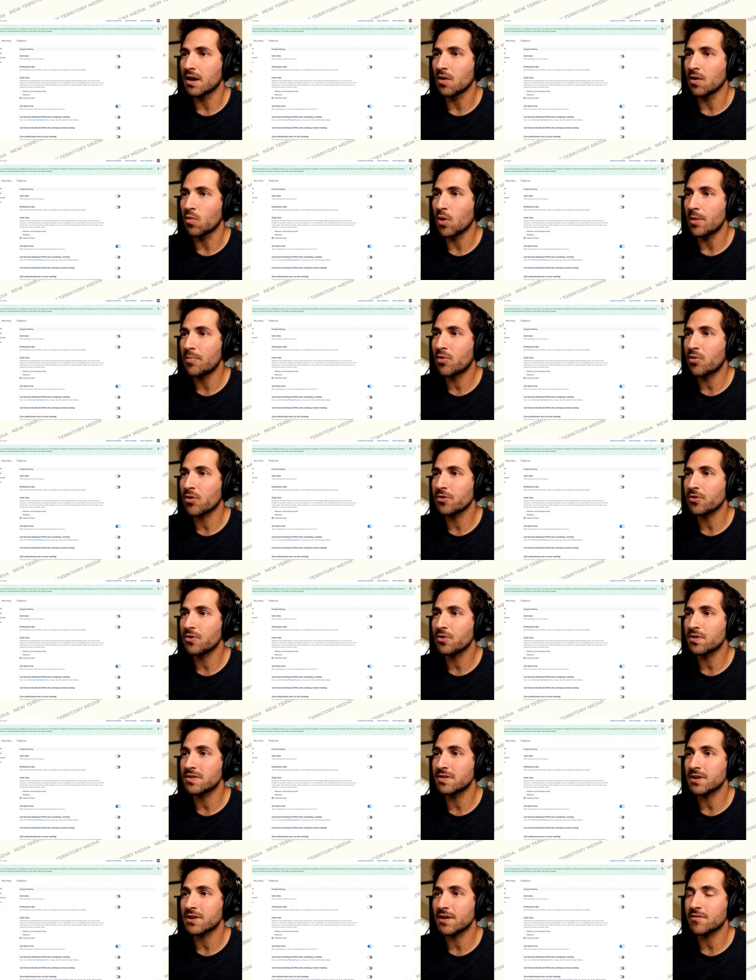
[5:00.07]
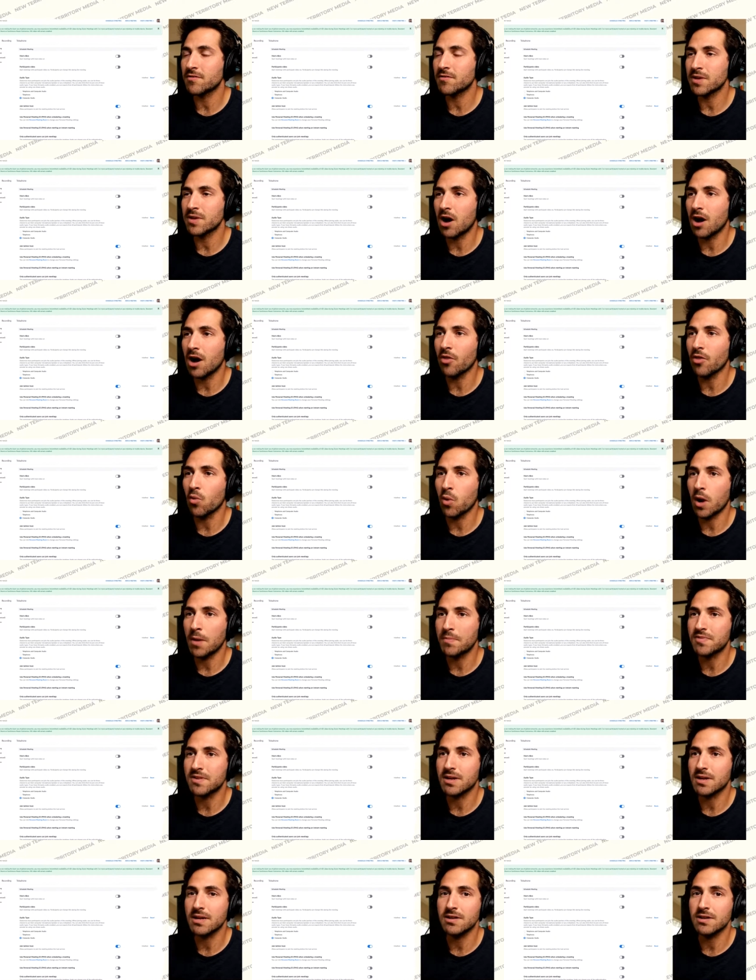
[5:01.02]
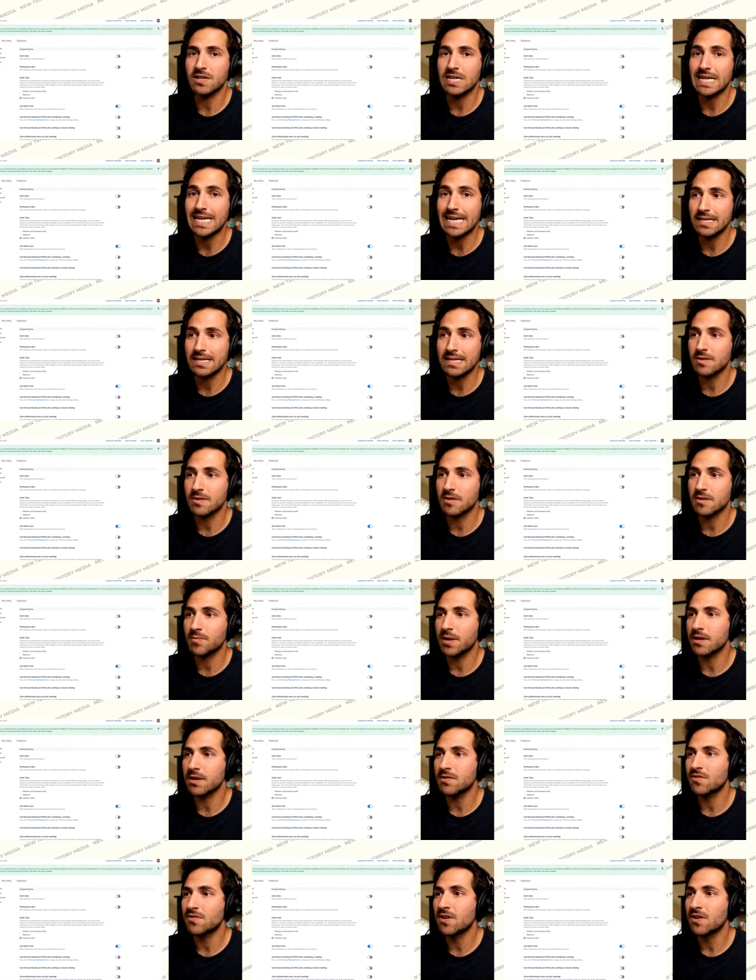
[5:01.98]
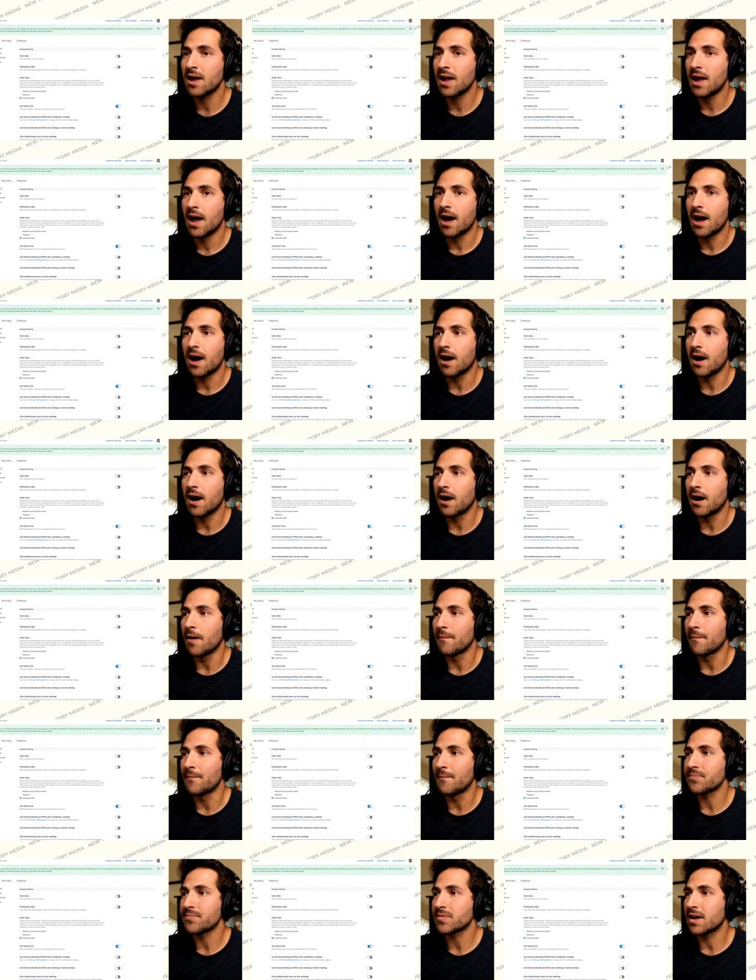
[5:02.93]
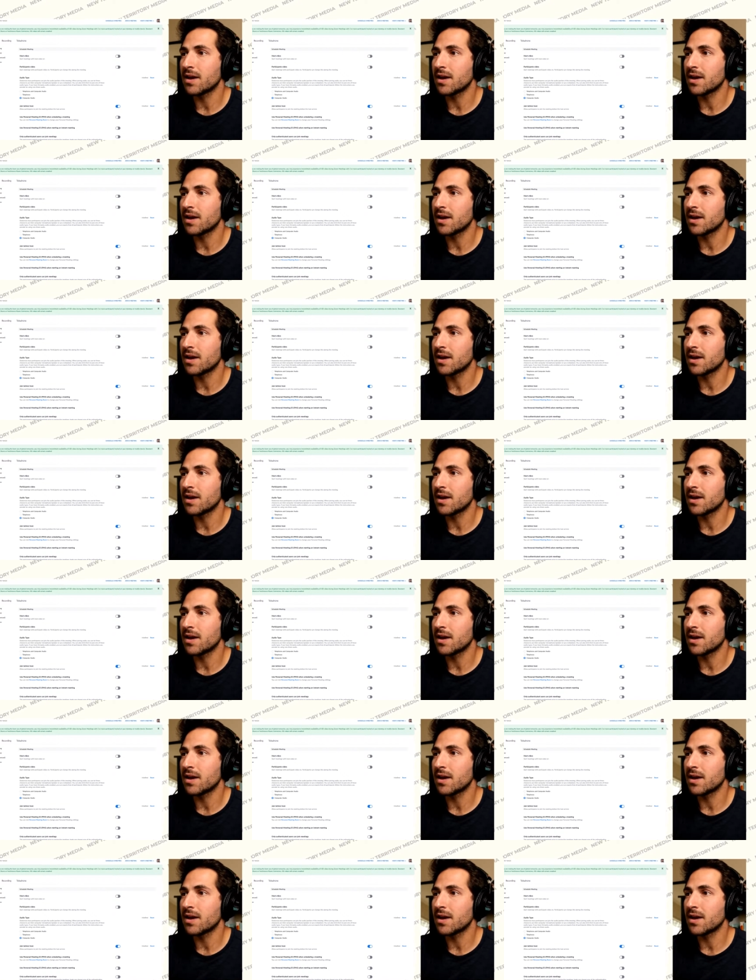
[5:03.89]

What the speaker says: web portal, and so you have to be on the website to get to this page. And